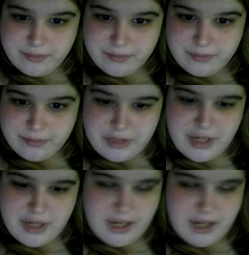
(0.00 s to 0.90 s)
They try to
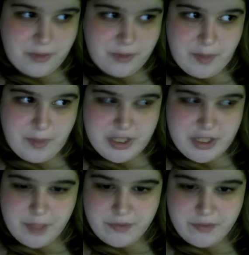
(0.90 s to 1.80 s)
get you in the best shape
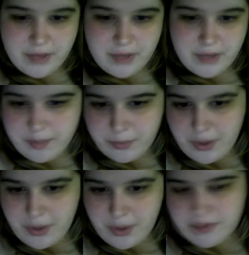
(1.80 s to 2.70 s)
of your life before you
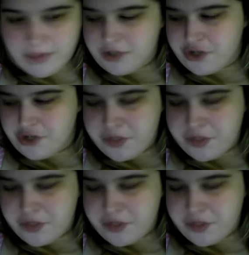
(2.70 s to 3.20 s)
have the surgery.